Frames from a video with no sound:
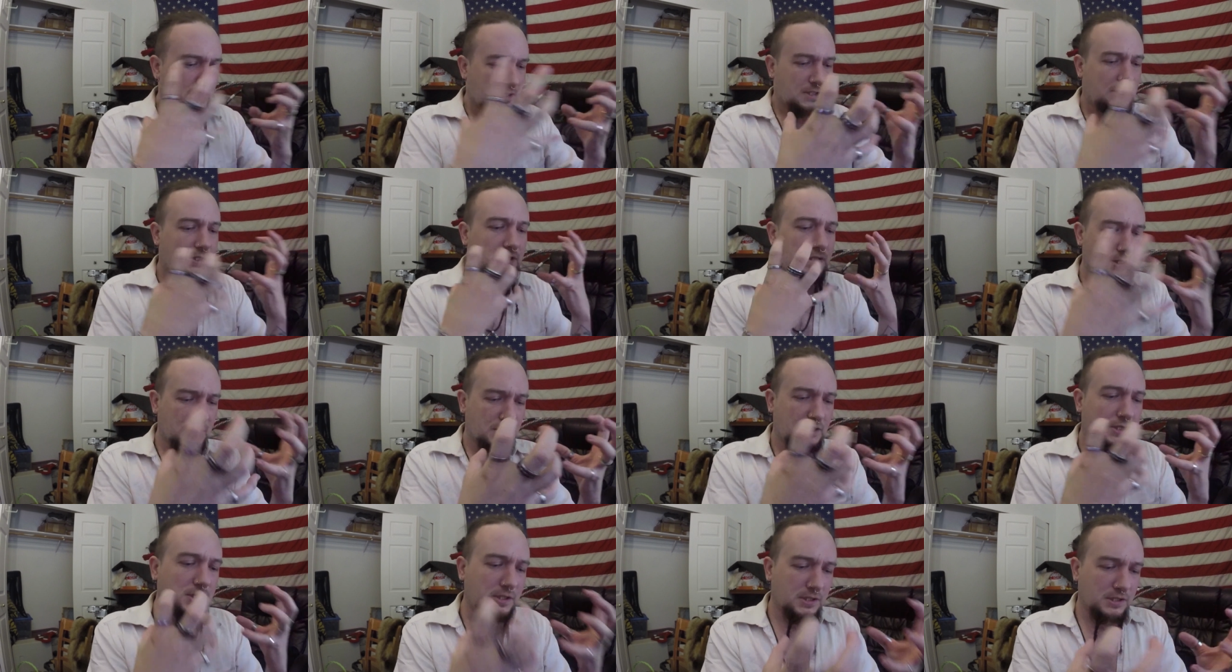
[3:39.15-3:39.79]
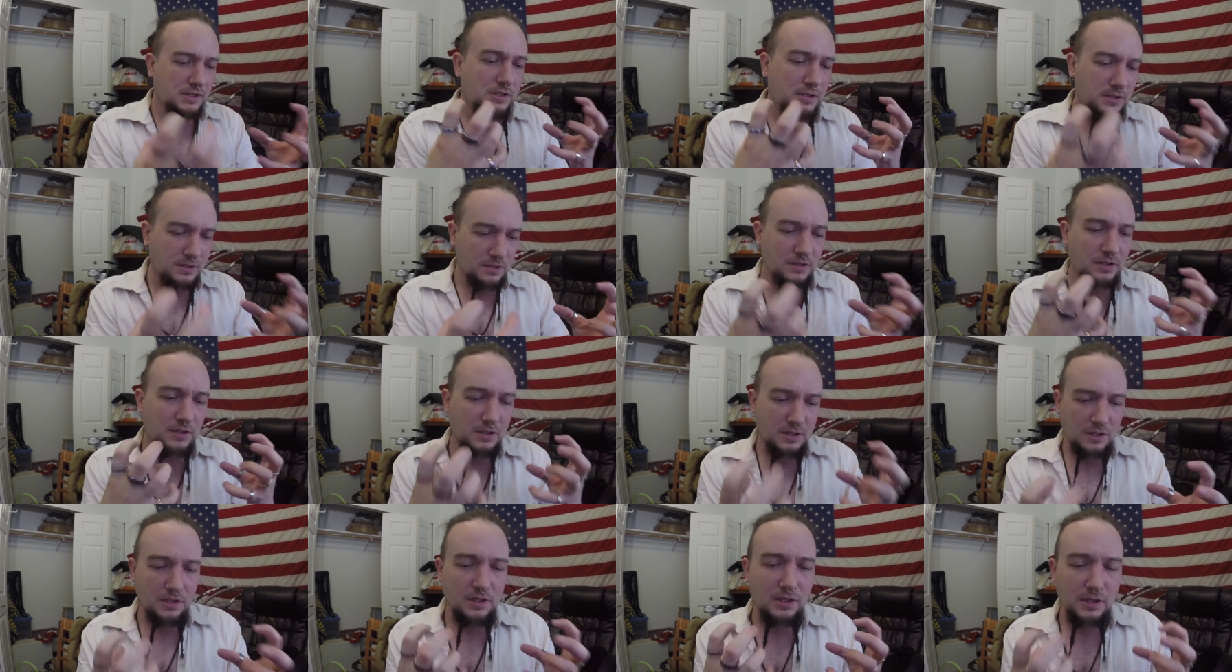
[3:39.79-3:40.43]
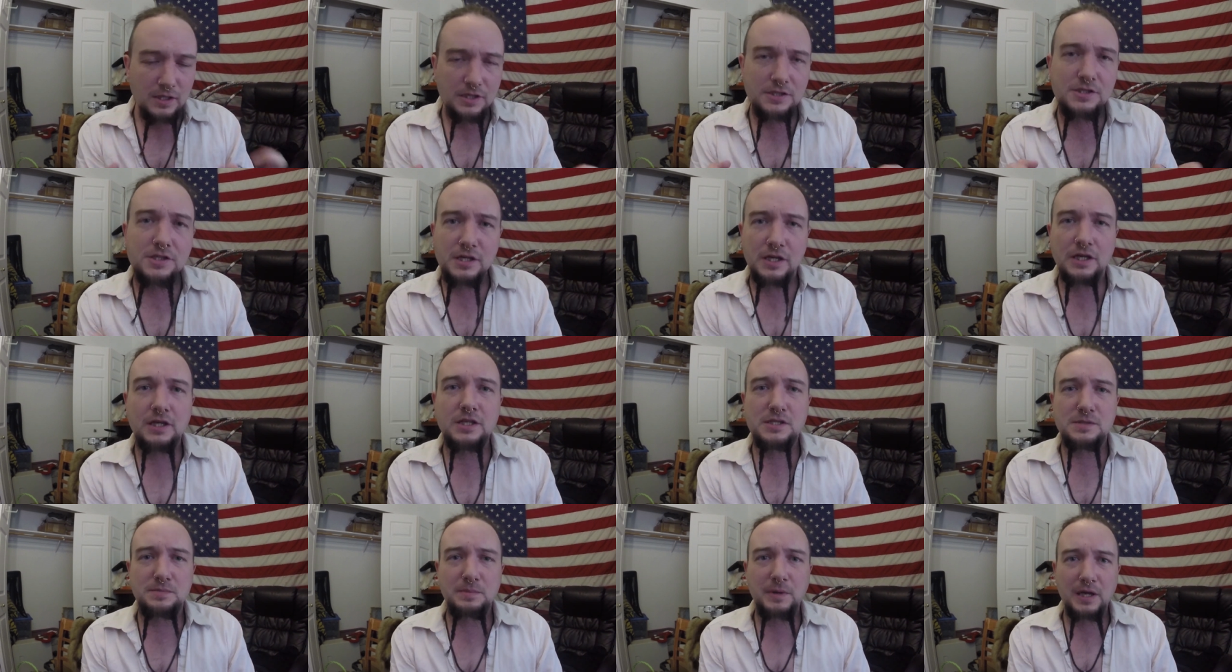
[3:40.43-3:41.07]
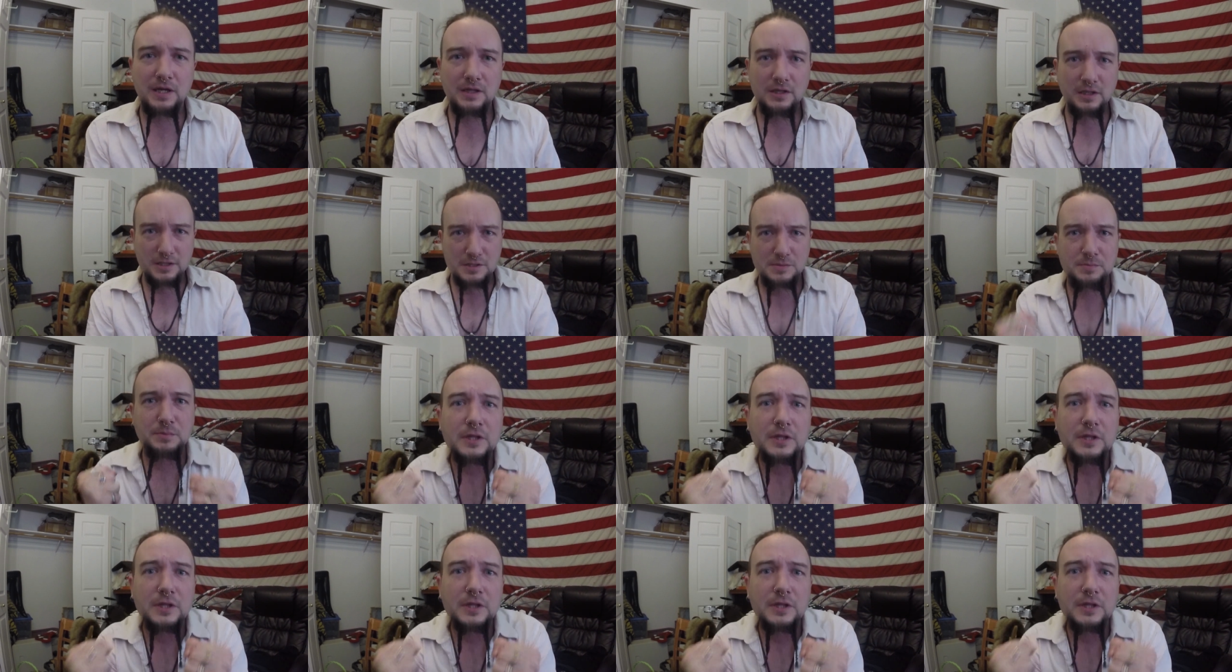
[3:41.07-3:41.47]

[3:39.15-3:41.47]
oh, clutching at his pant legs,